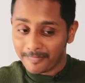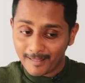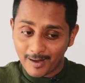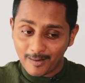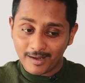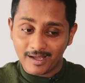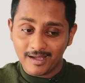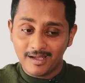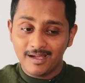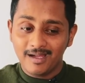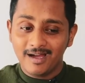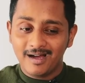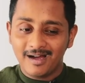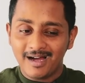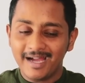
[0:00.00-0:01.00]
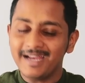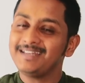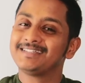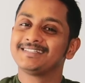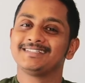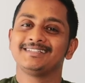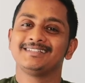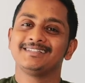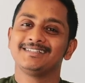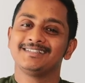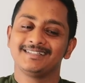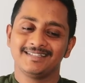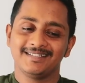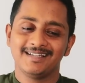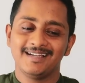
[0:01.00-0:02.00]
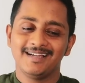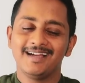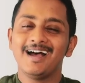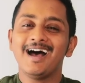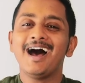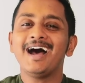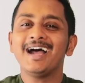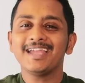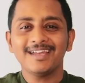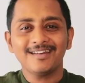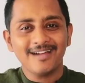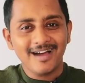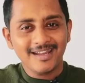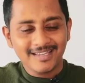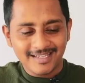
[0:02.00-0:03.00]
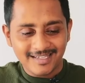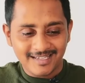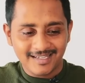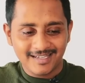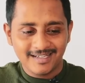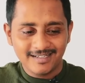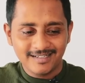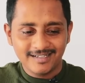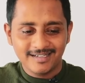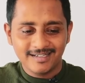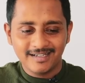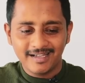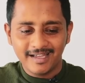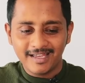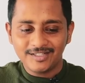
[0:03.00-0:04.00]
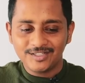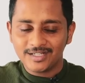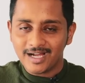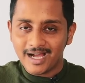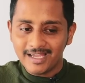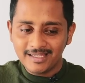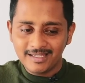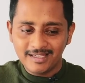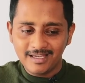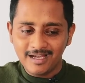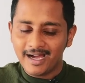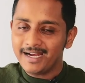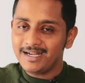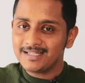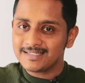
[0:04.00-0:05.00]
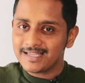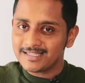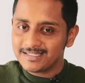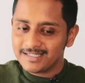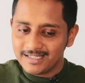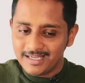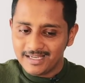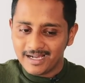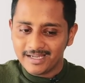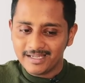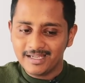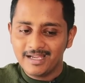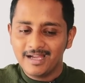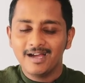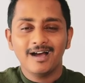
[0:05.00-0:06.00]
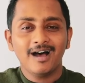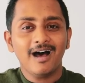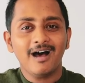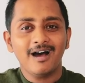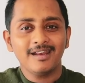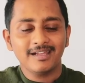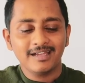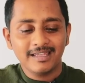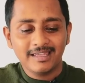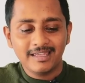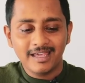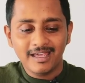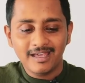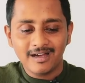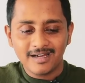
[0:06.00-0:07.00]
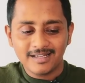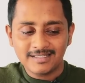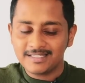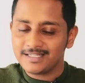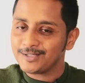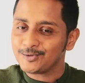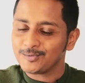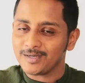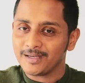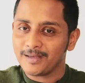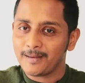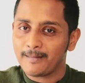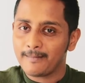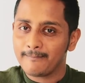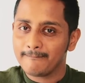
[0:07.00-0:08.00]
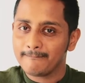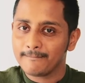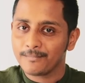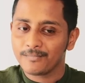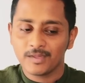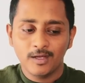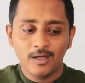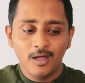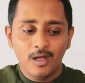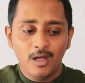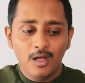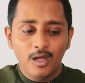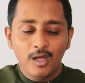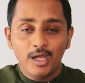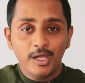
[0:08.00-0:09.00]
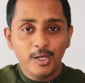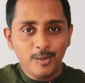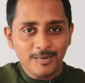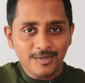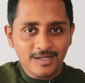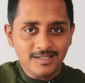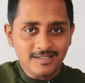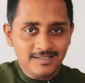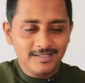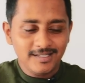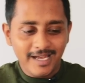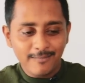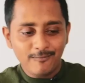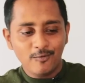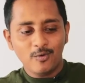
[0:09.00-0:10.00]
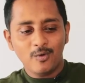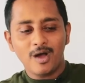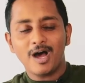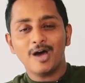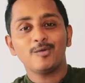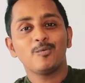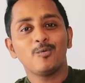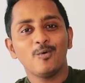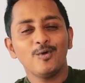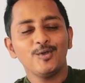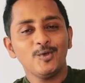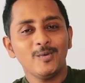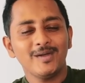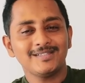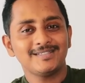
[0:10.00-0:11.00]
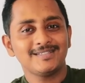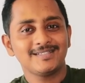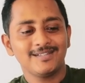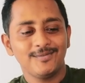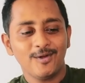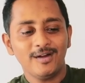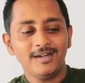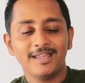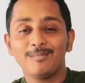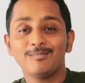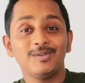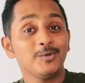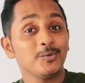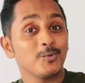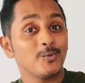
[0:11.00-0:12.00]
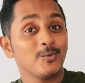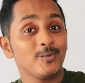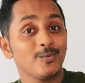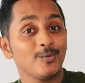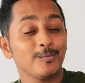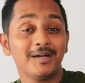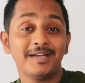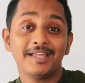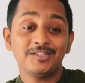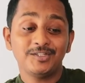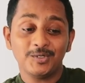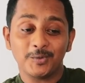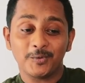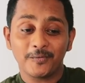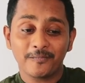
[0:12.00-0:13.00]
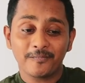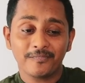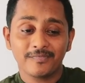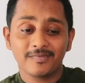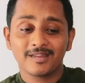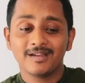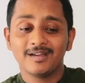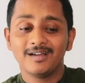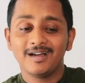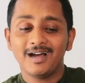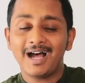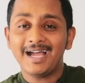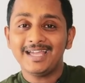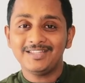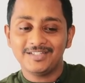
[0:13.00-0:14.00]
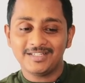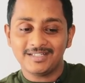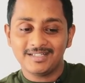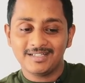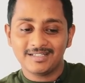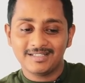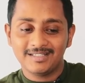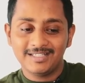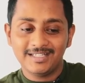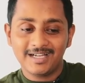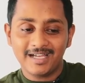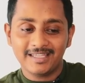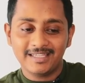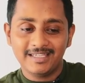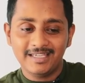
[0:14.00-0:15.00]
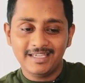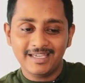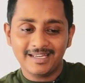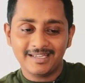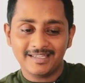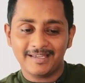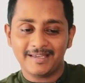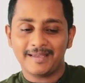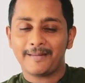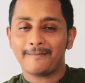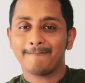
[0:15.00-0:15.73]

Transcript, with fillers: Okay. Height. Hierarchy. H I E. Height is H E I. R A R C H Y. Humorous. M O R O U S. Not M U, but H U. Hygiene. G I E N E.